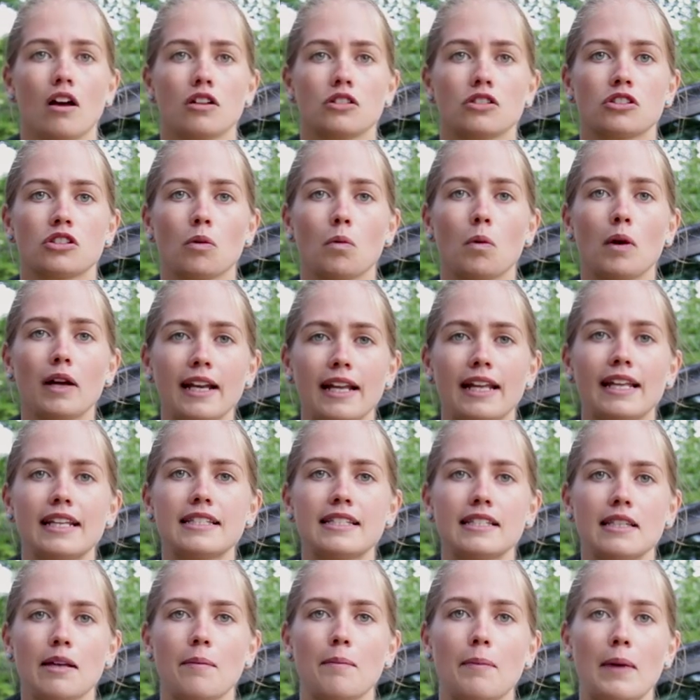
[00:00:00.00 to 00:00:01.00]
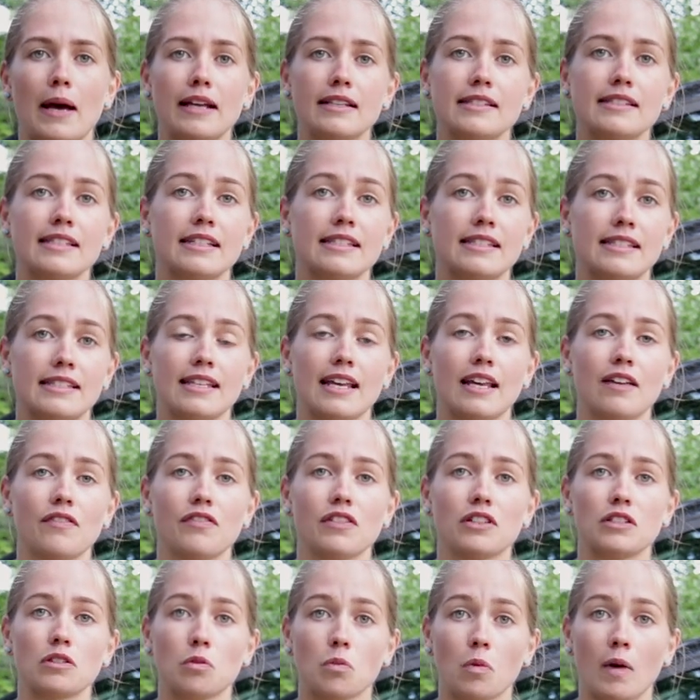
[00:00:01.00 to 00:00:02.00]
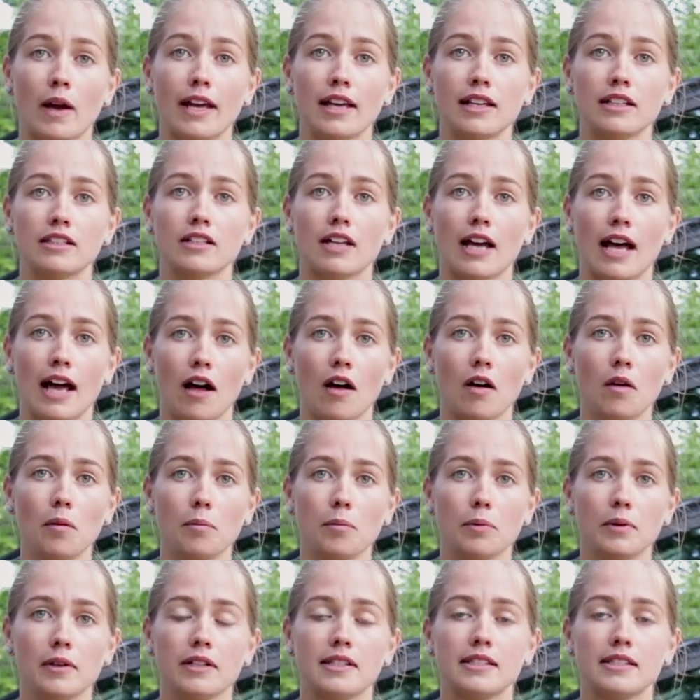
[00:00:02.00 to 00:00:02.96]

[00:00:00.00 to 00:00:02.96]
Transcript: So what is the best and safest way to help?